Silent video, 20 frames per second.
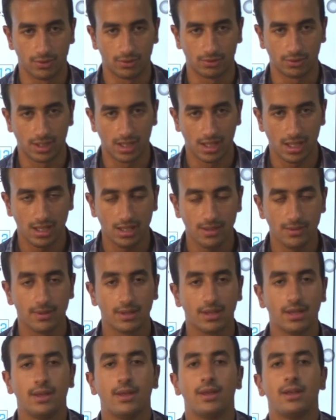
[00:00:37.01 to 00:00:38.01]
Okay,
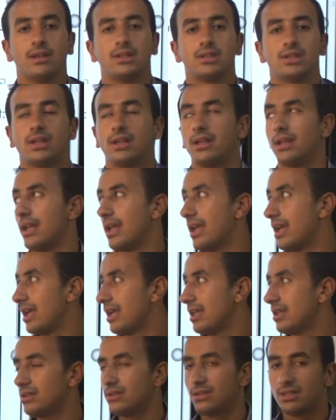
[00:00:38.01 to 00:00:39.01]

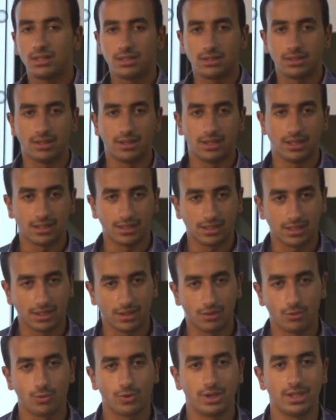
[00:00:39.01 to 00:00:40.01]
and
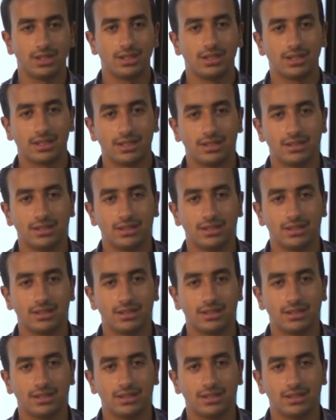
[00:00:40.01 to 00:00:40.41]
we